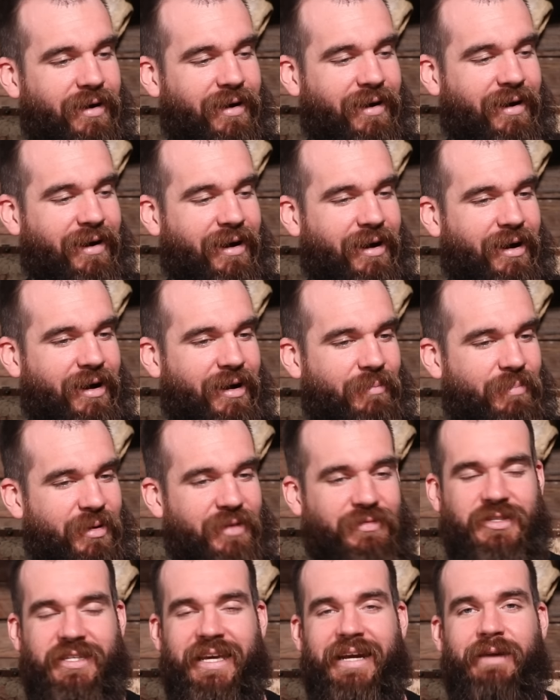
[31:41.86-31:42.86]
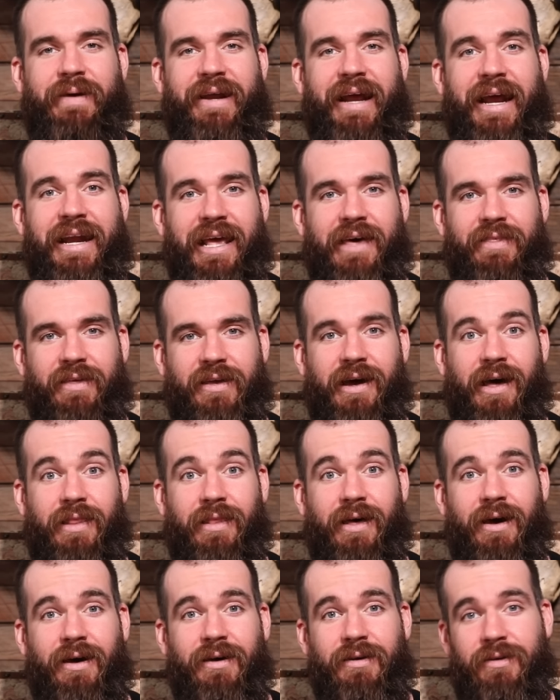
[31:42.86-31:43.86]
But if you said it about any other
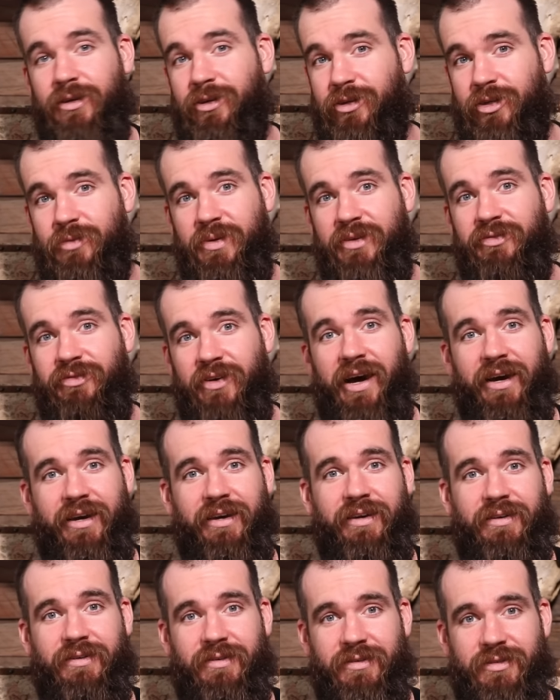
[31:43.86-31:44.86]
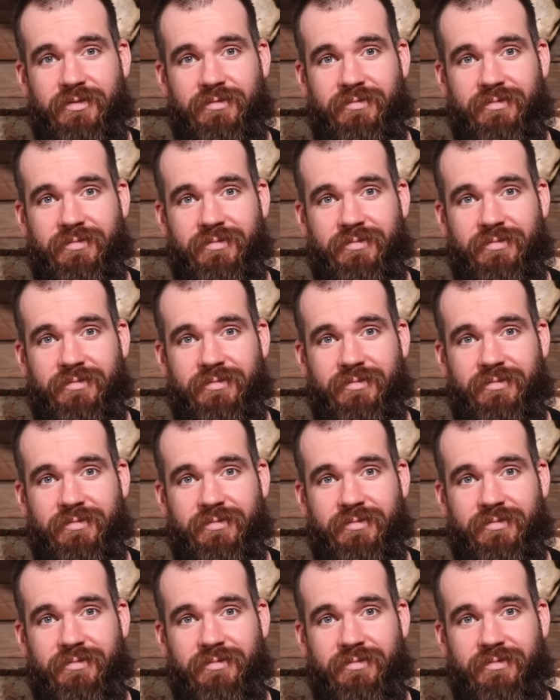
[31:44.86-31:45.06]
color, you'd be fucking